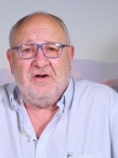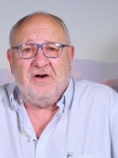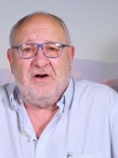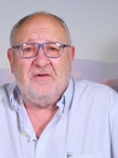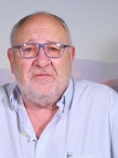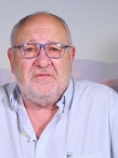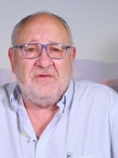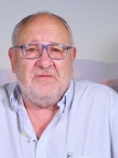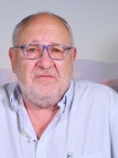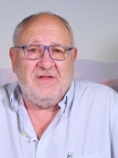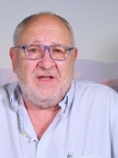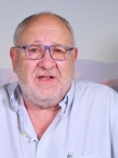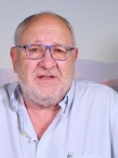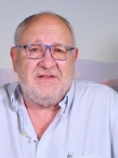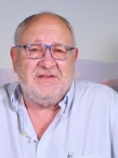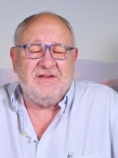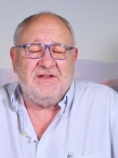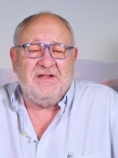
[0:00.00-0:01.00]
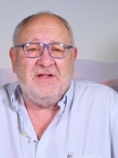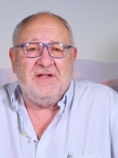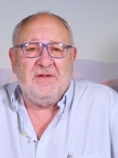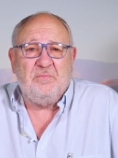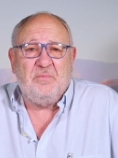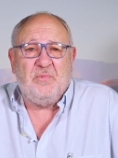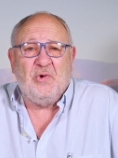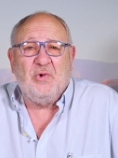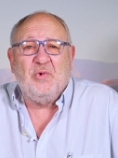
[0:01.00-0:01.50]
after that,
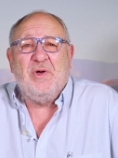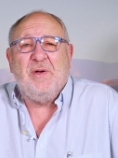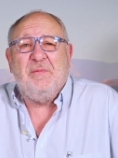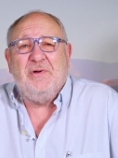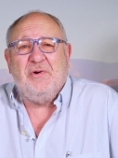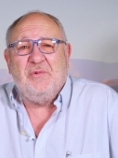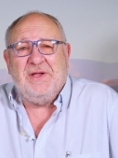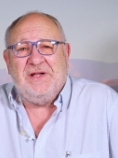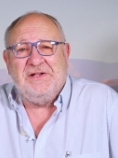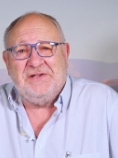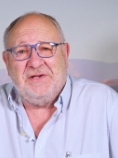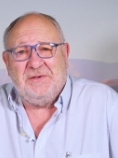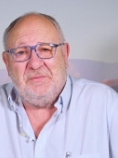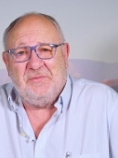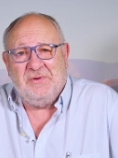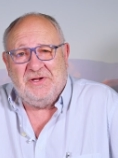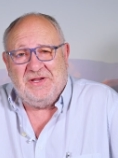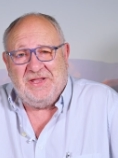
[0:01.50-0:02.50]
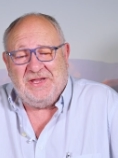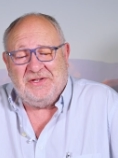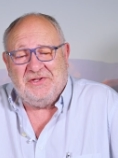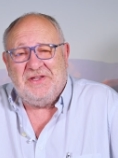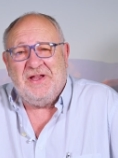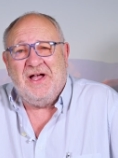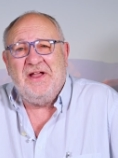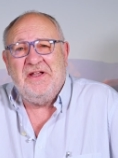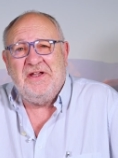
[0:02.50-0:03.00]
Paul Weber went and
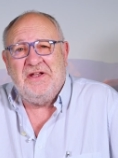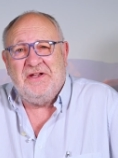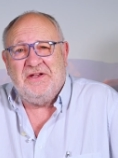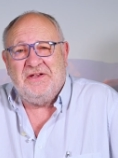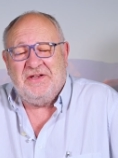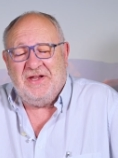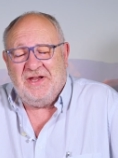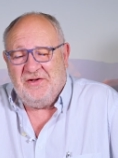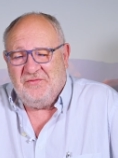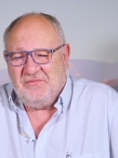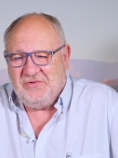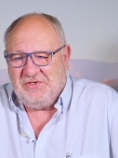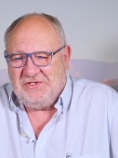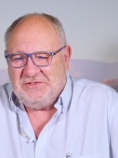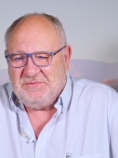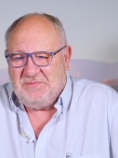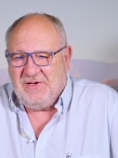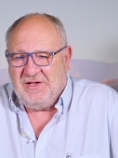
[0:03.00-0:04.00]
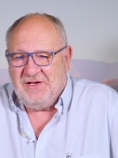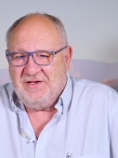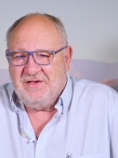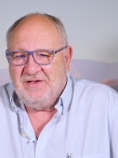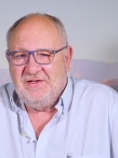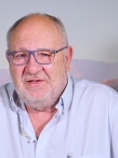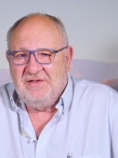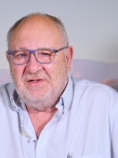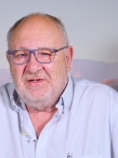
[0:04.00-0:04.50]
get 900 rand for his bale,